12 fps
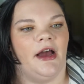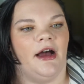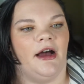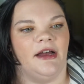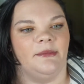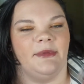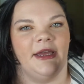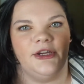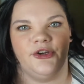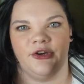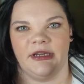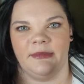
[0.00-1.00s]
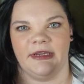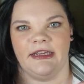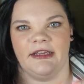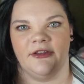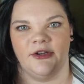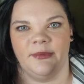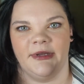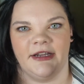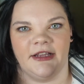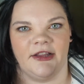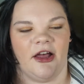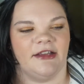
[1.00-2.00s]
and creamy, a little
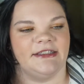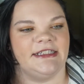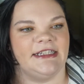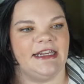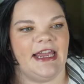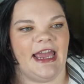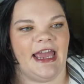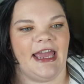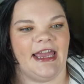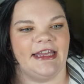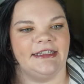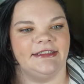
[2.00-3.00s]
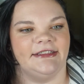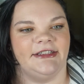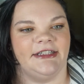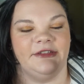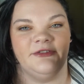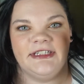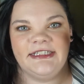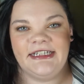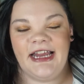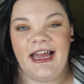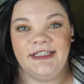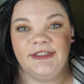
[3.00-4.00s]
bit glossy, and the reason
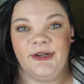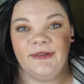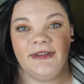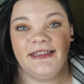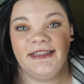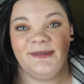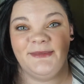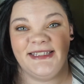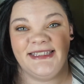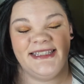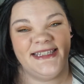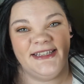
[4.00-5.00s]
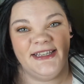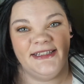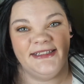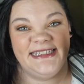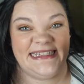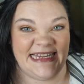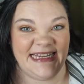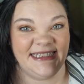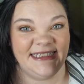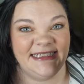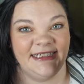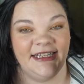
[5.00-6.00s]
I don't like them is the
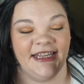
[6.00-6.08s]
scent.